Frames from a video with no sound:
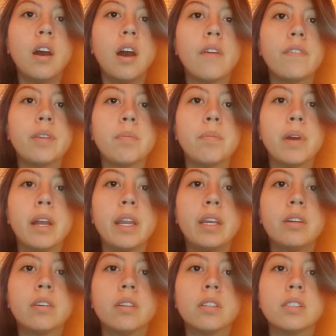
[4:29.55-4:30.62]
of the
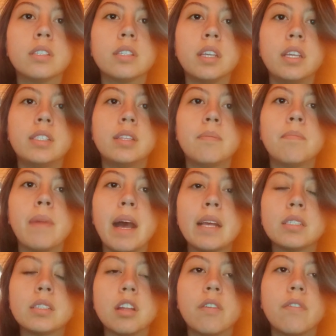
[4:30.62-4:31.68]
particles is the
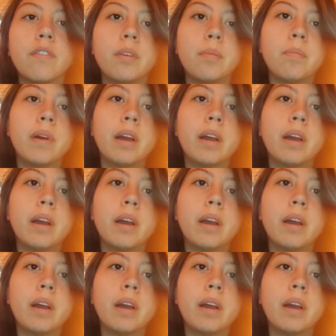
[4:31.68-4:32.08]
mass of the